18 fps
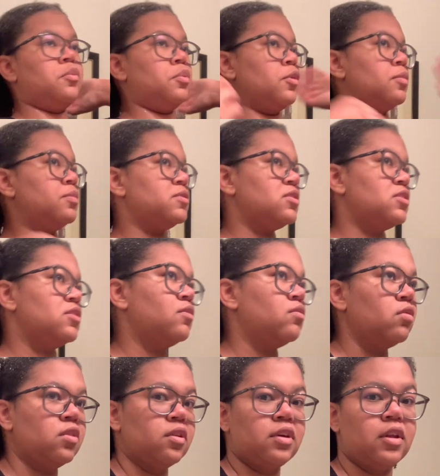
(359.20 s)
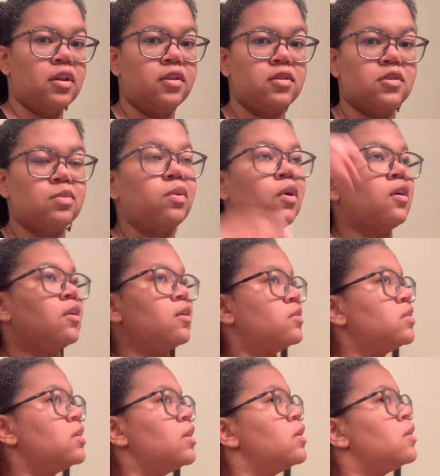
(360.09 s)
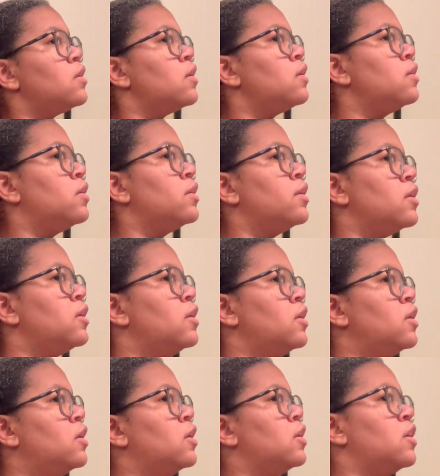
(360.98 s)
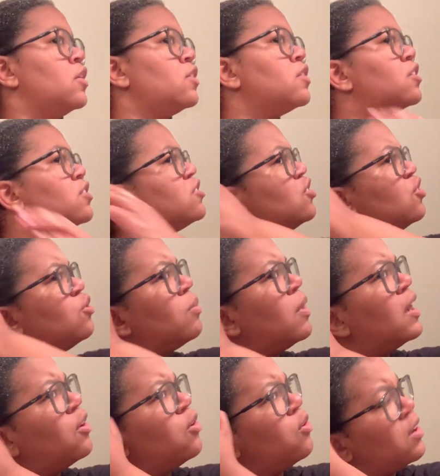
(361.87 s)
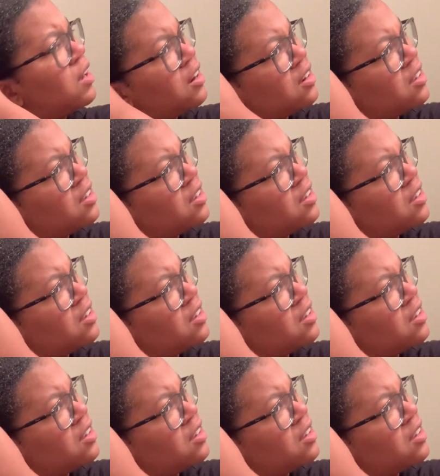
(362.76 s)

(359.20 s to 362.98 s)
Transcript: purposes of really getting this product in to my whole hair.